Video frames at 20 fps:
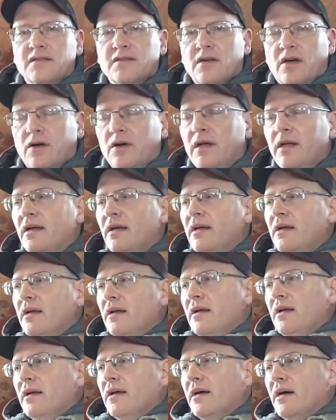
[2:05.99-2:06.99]
So,
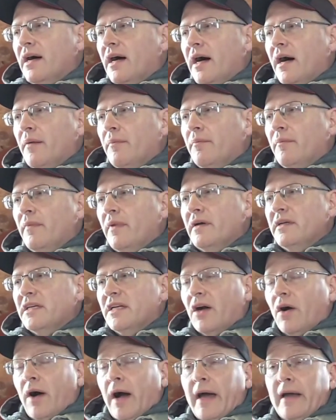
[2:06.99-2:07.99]

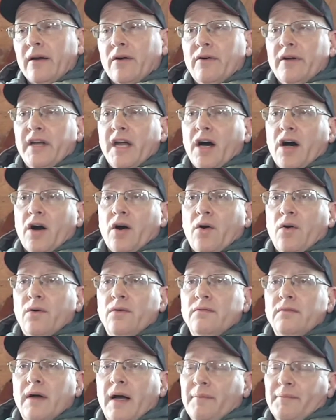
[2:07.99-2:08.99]
I don't
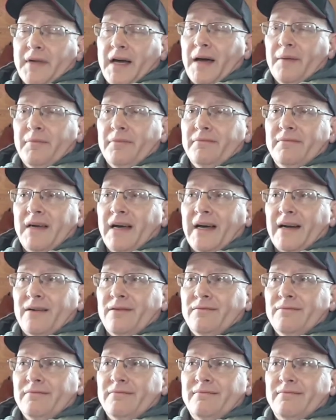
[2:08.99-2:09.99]
know, I
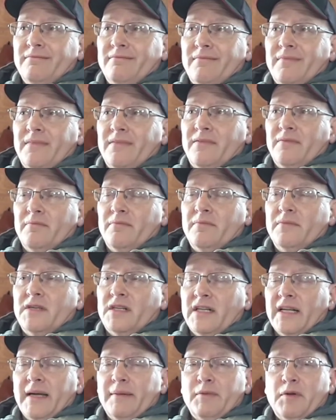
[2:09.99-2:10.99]
don't
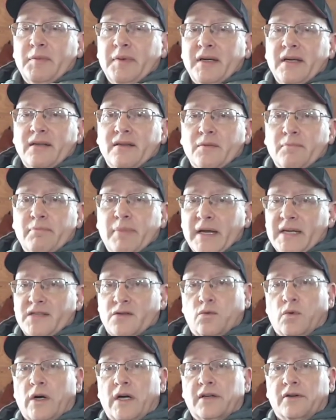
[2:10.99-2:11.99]
claim to be the
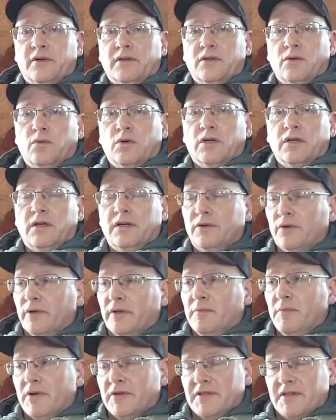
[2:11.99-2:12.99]
best welder in the world or
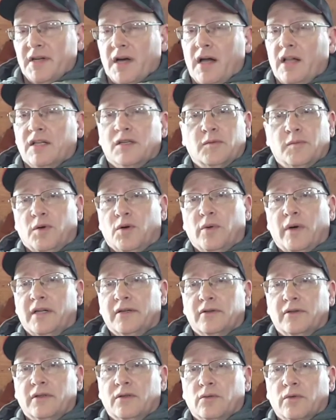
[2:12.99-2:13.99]
the most knowledgeable
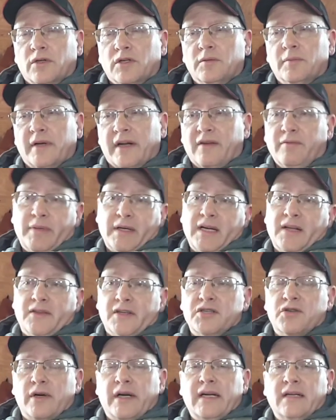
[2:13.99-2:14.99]
welder in the world, but I've been in
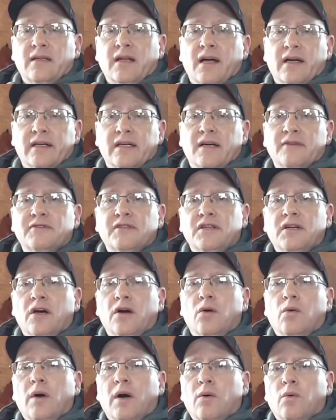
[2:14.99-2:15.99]
the trade long enough to
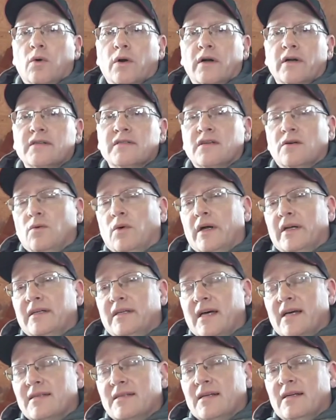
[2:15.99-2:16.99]
know what works and what
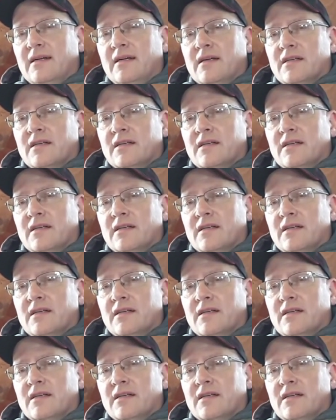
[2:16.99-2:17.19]
doesn't